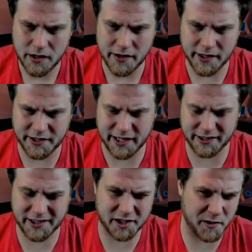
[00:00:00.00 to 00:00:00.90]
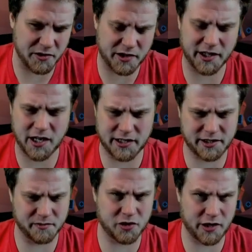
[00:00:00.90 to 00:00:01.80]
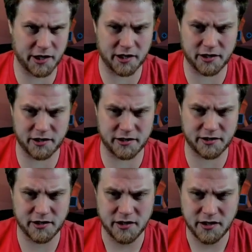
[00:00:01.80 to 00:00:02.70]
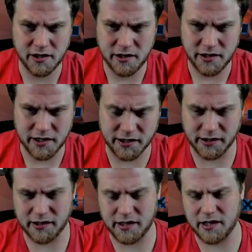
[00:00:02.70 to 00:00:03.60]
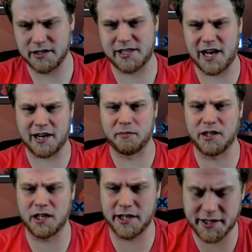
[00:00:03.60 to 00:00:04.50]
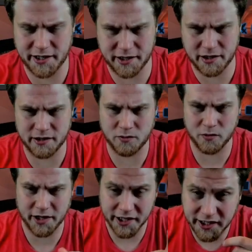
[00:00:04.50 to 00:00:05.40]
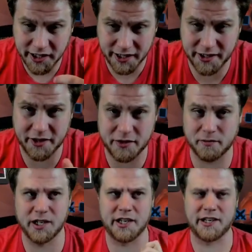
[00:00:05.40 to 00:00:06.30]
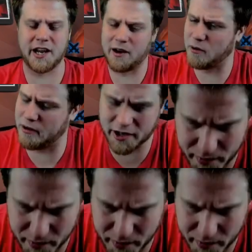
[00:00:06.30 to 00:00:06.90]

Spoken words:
Then Deadly Dispute can cause some triggers. Can sack of blood here. We're going to get another blood. Yeah, we were going to